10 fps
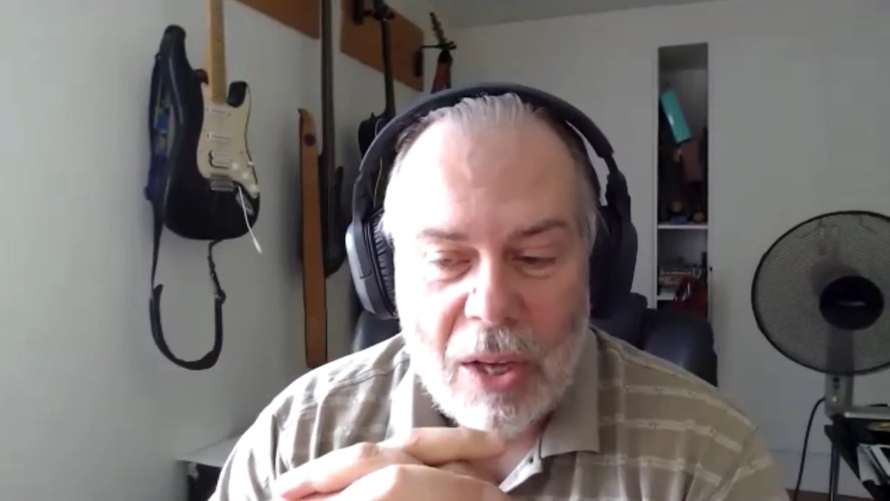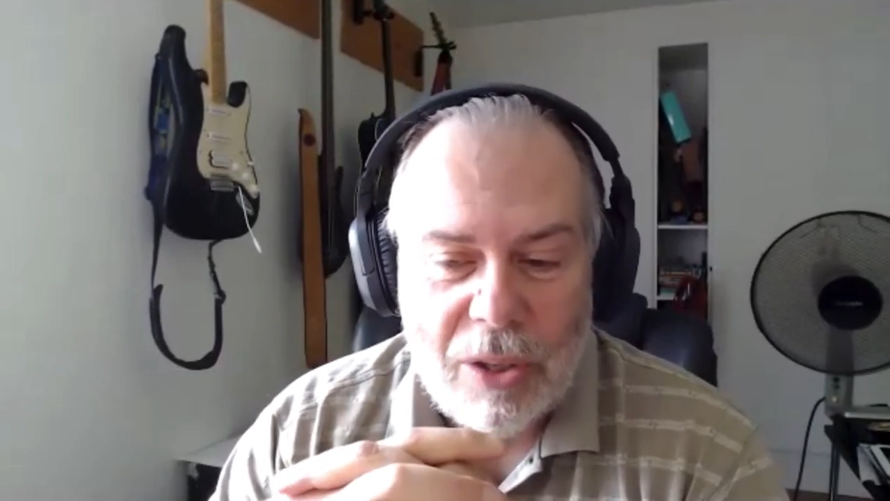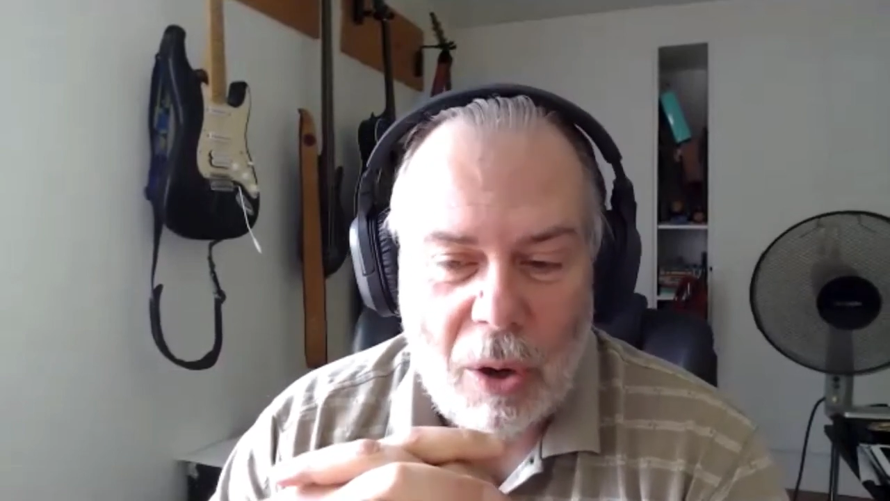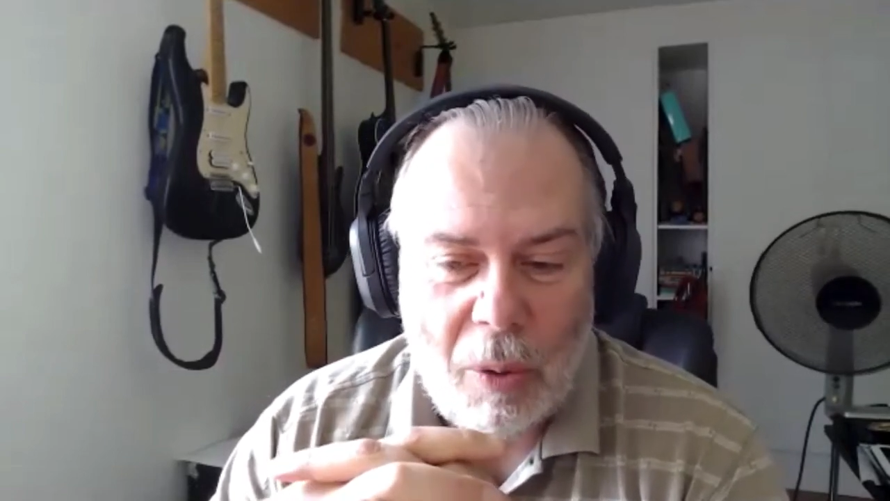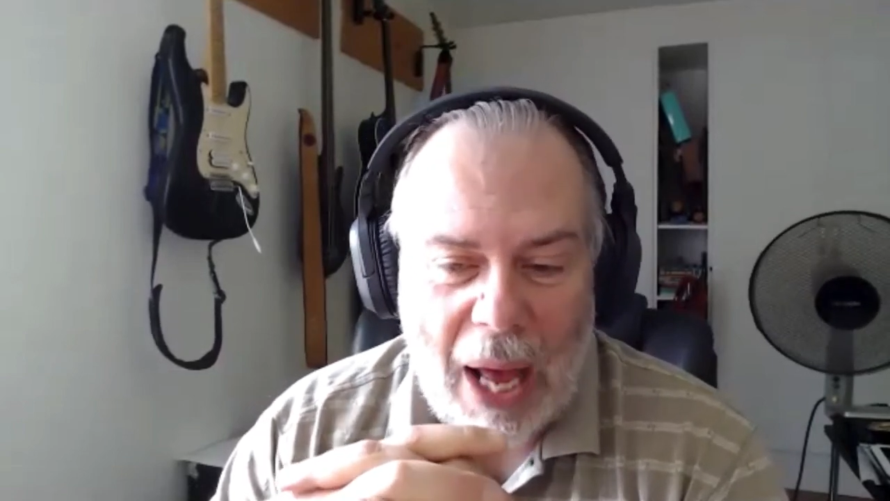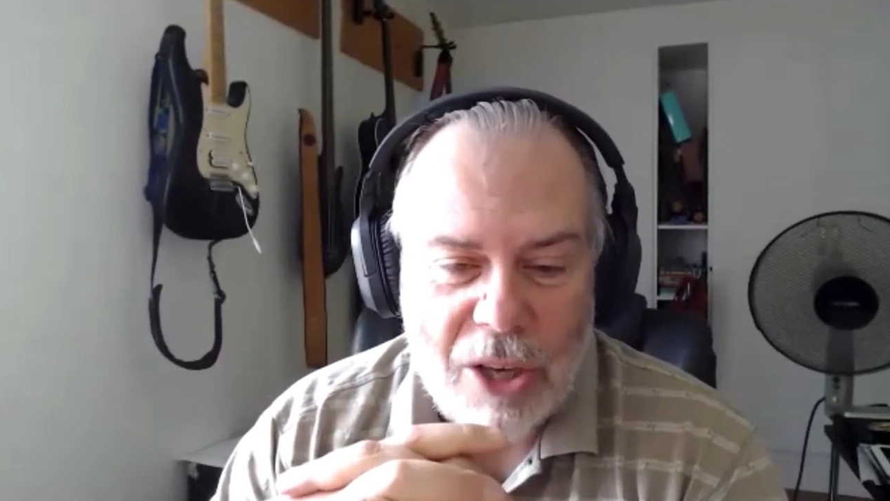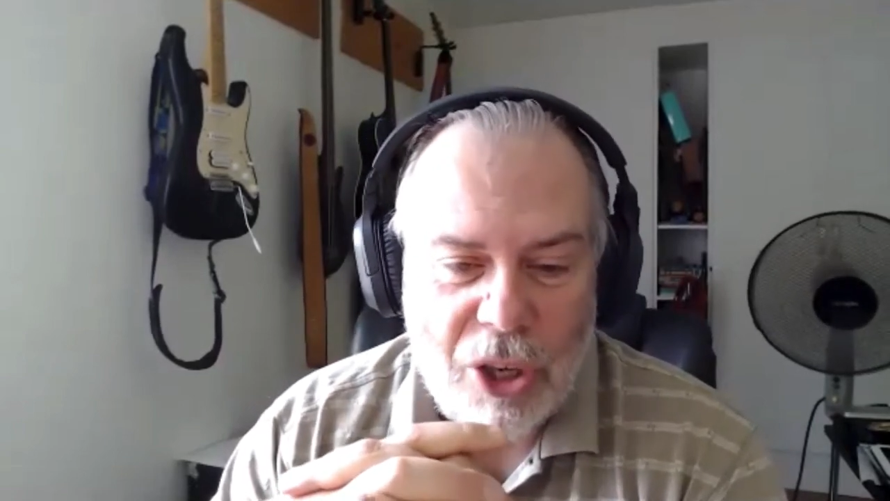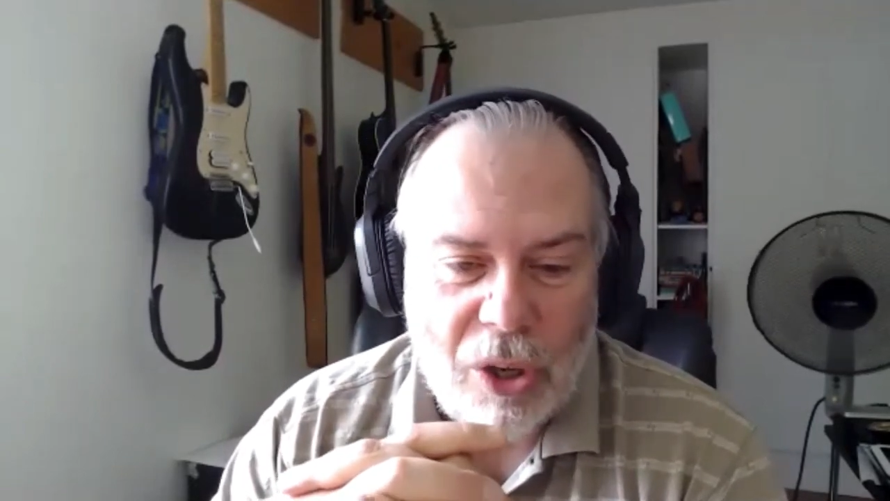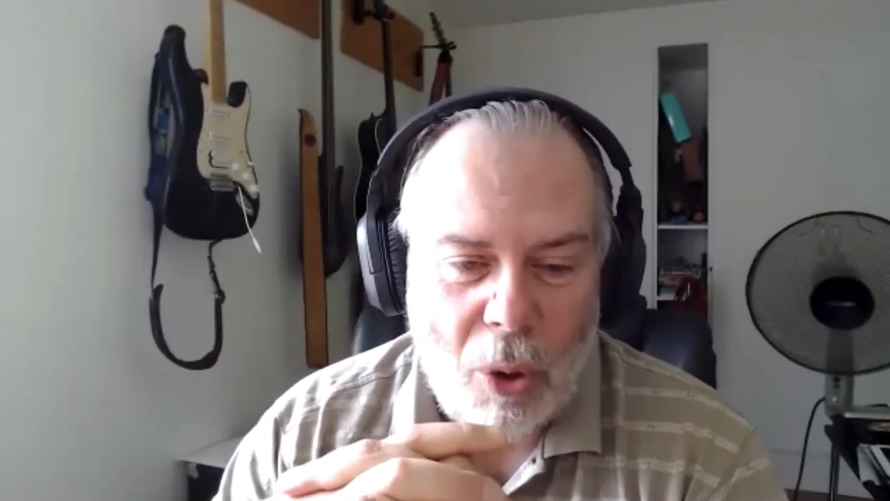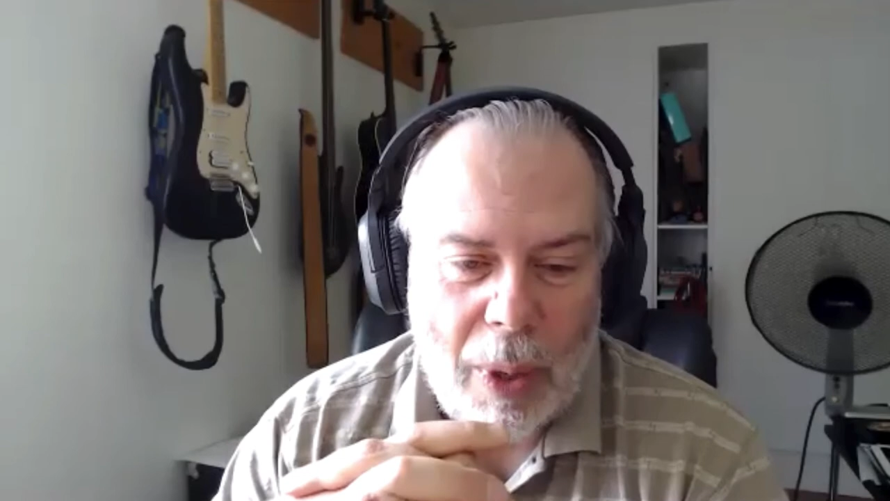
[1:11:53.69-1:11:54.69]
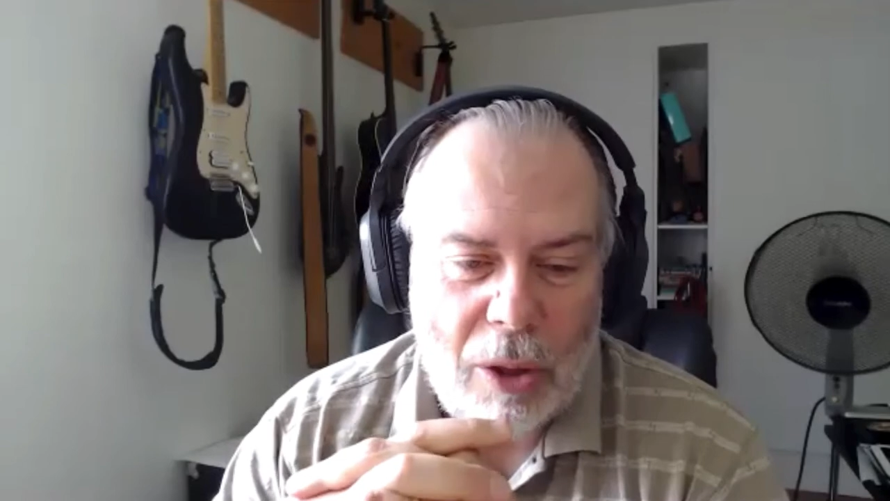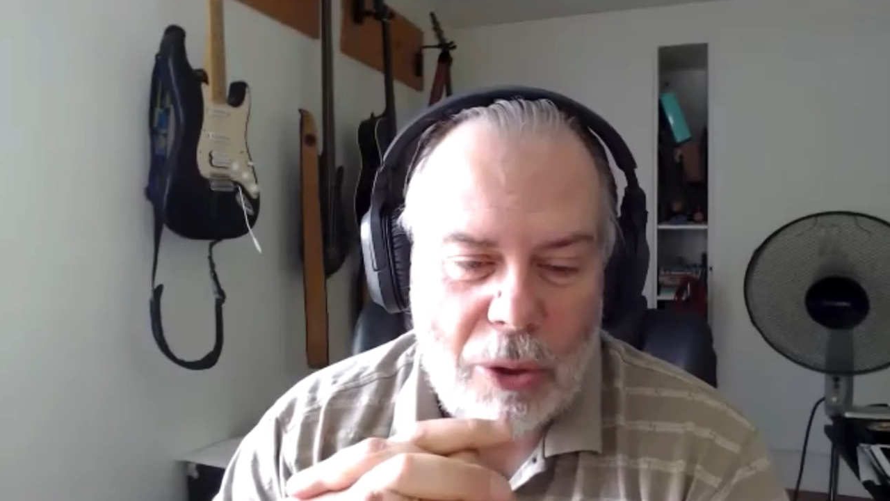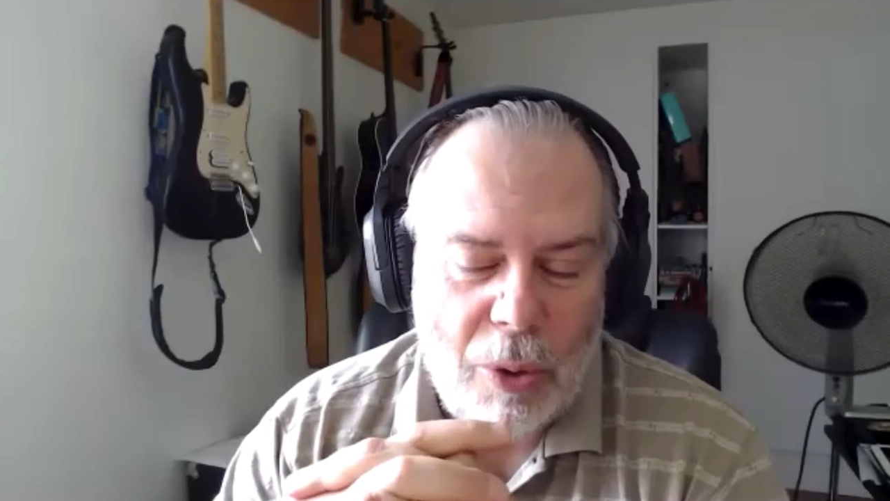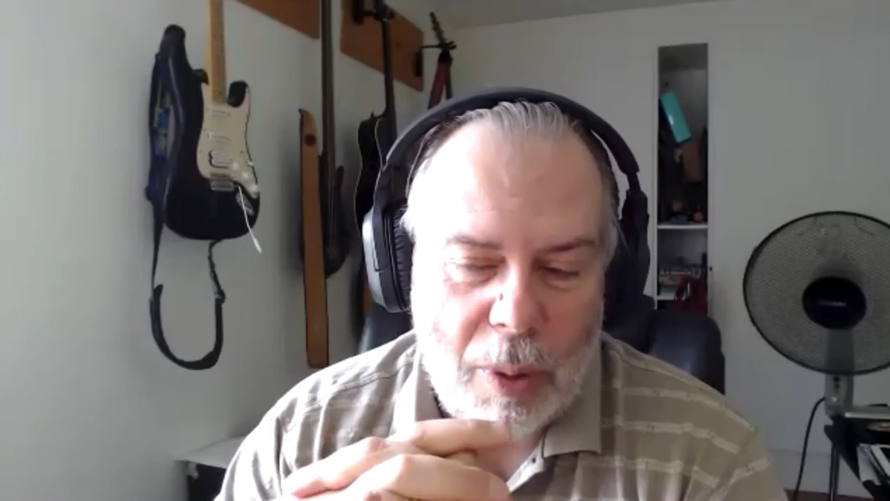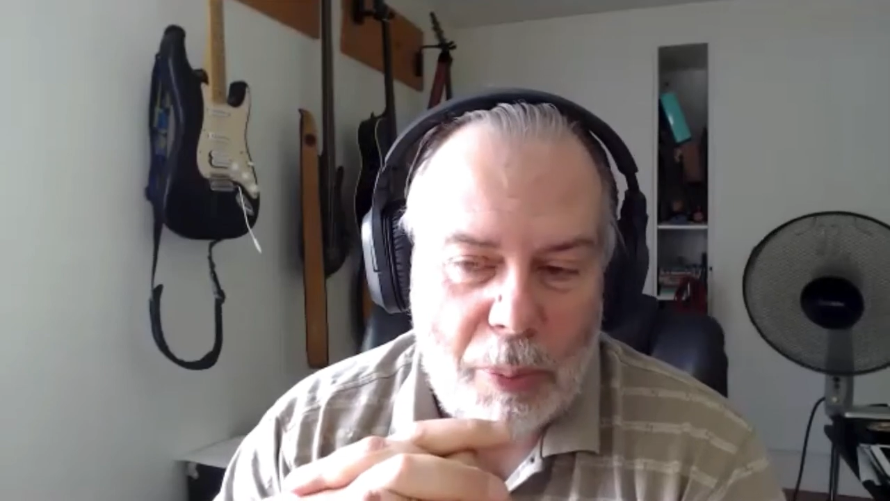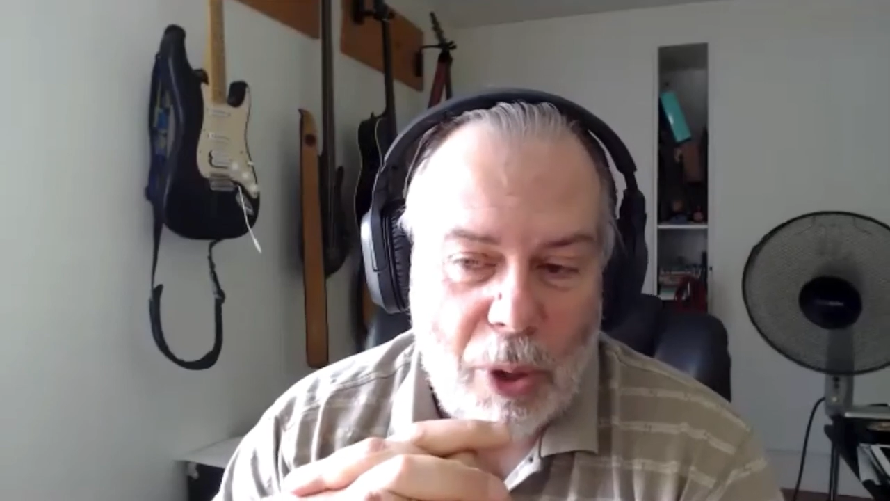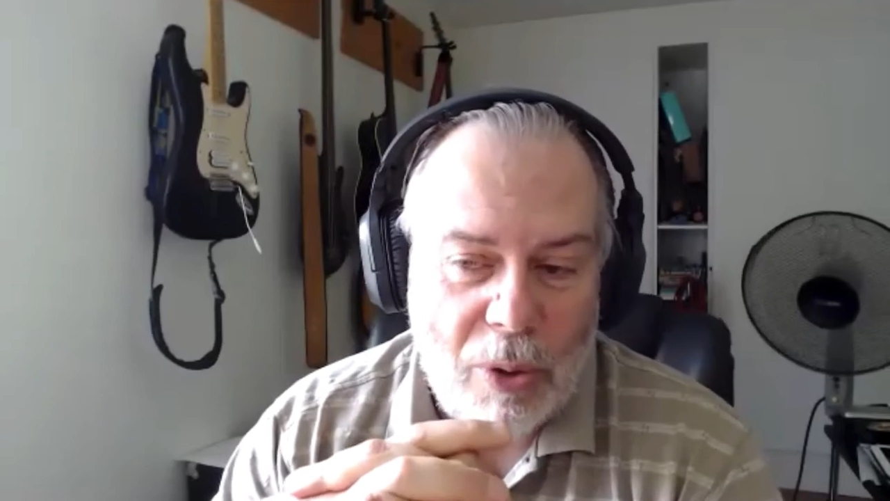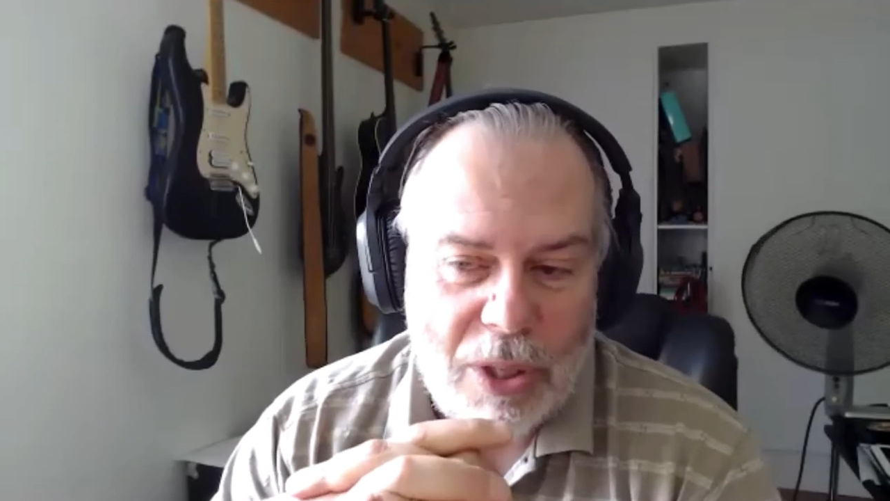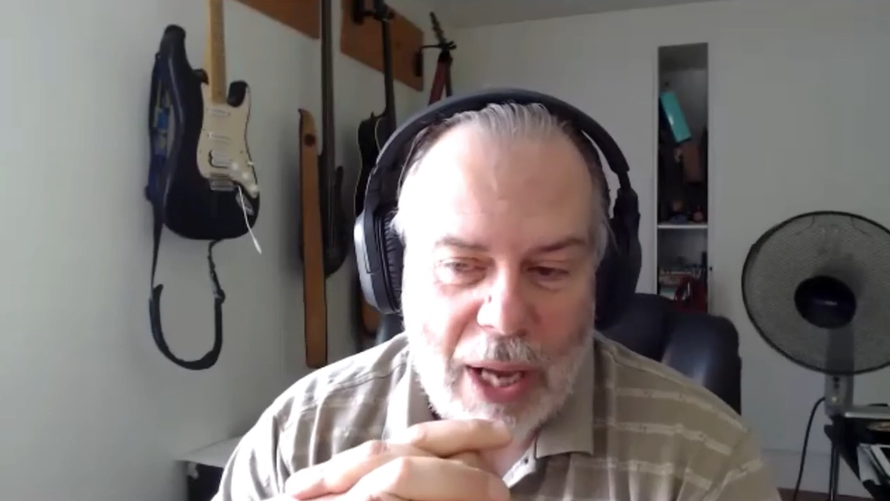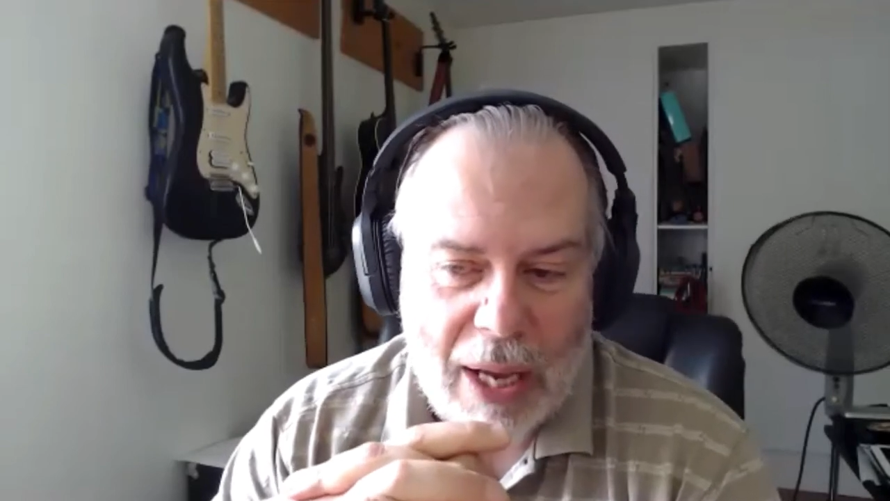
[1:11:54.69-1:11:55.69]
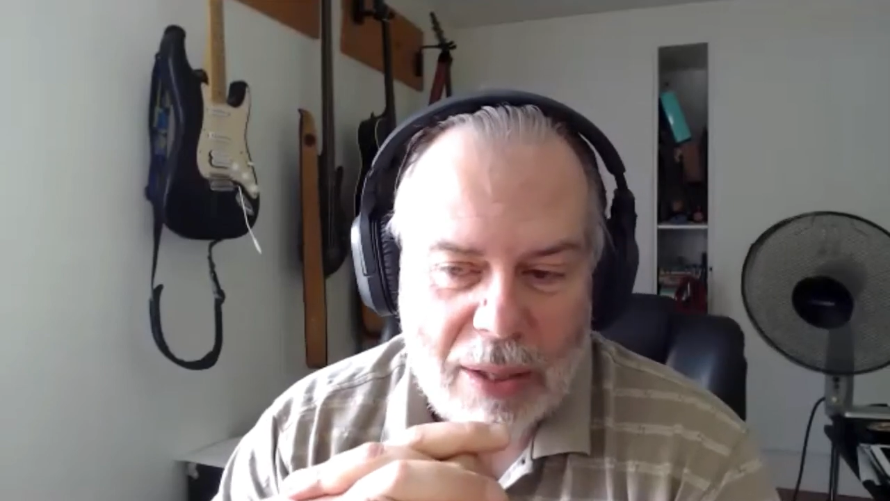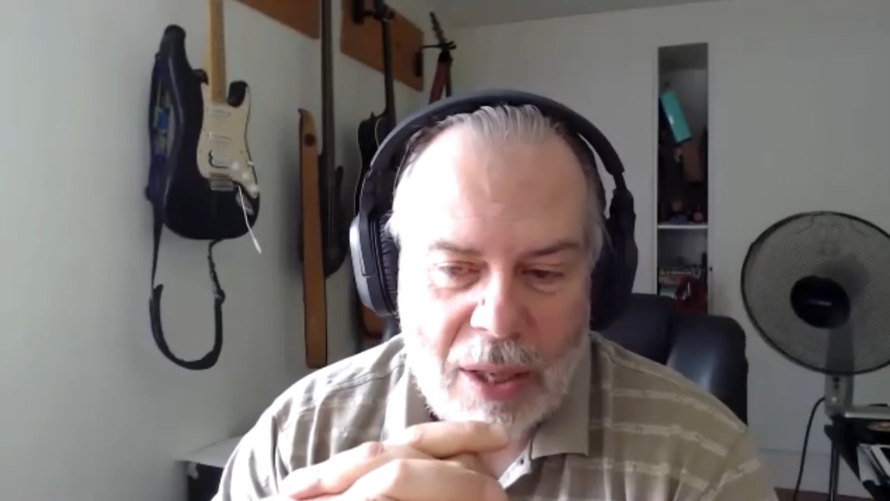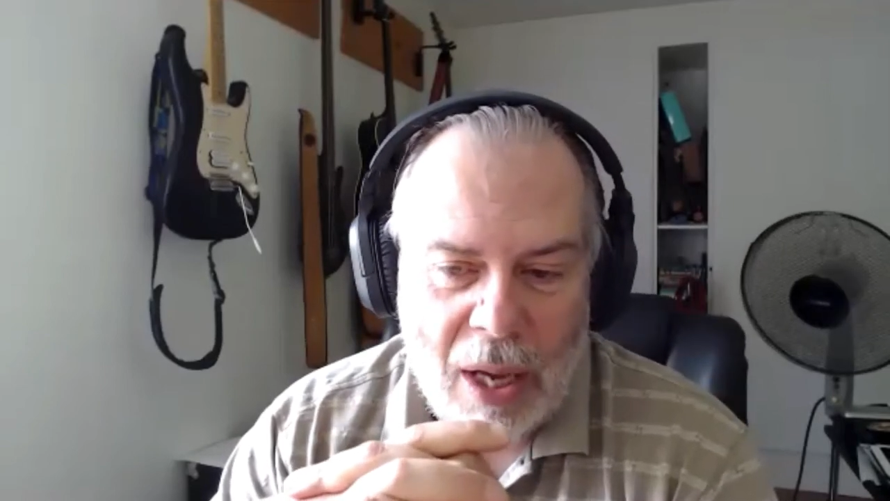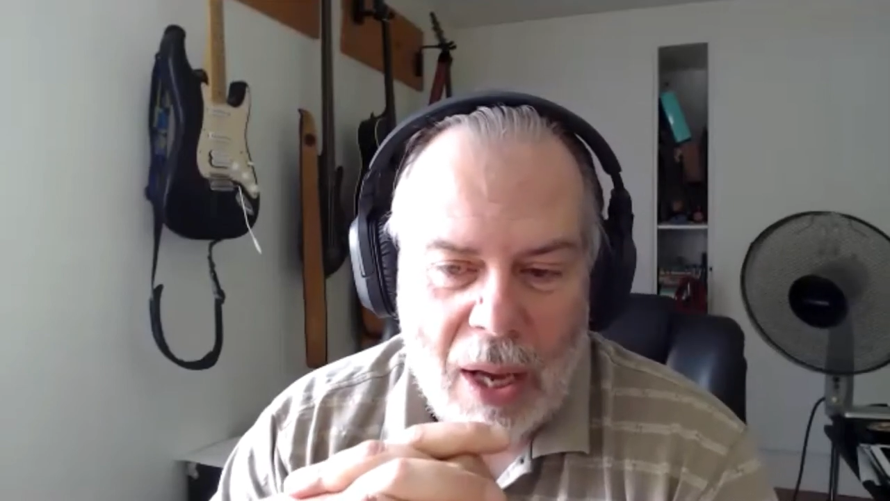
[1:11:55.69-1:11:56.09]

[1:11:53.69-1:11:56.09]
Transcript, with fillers: So as you're going through the process,